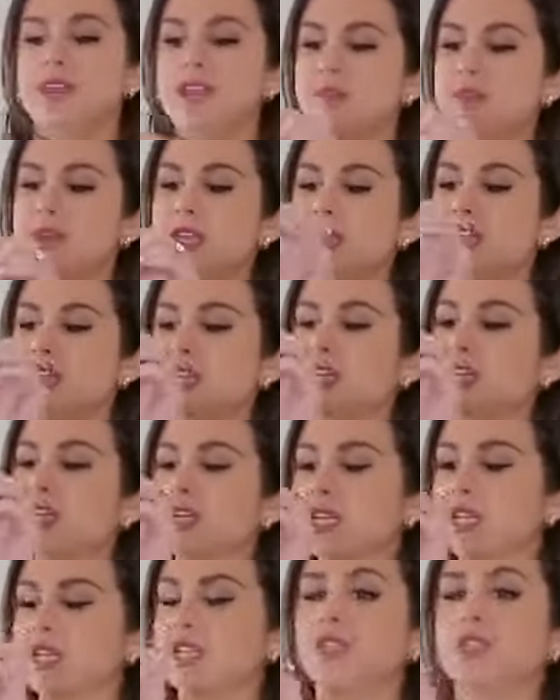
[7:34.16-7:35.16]
maybe
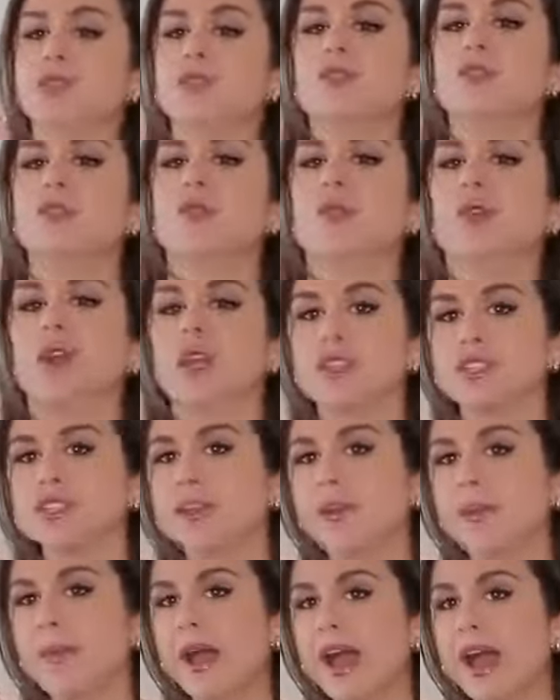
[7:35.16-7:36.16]
look into the
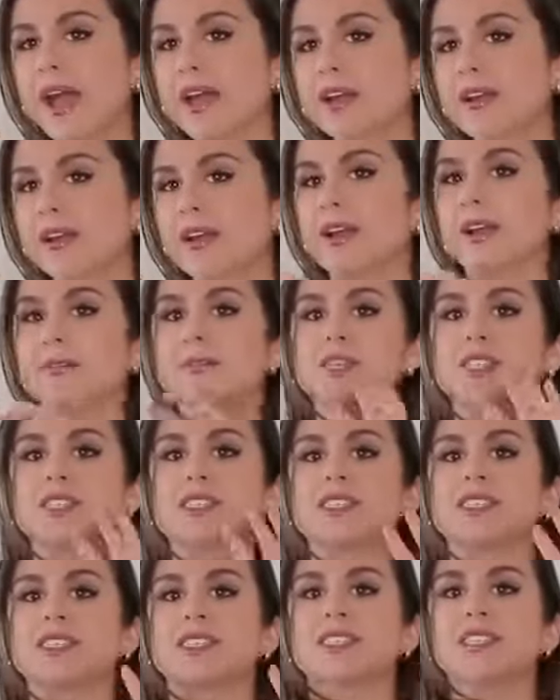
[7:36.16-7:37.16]
racer back because
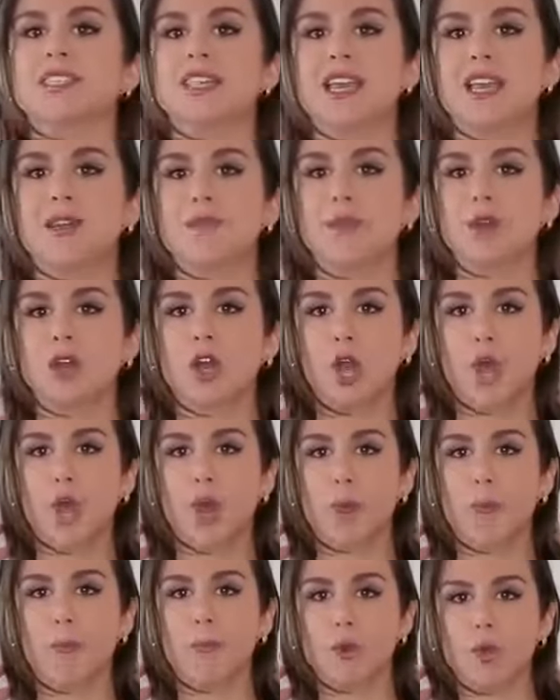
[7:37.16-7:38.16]
it's the same
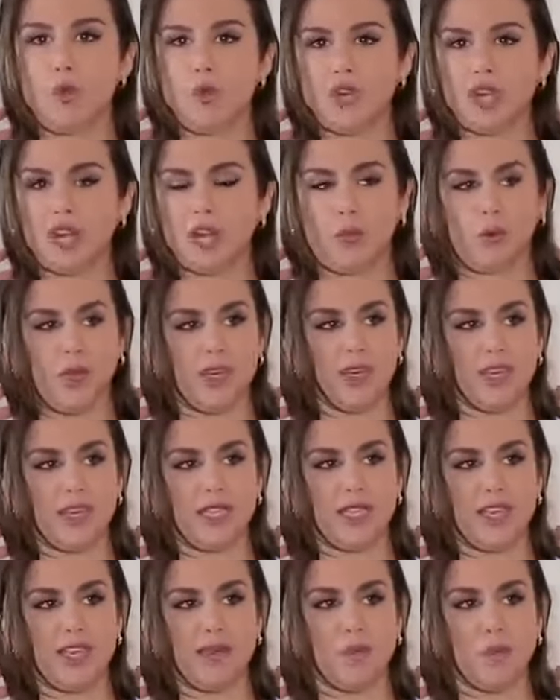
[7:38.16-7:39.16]

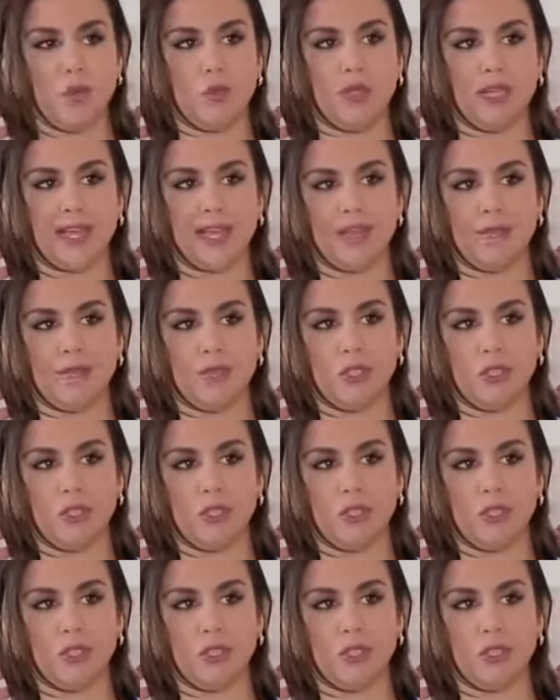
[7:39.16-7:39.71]
Moonlight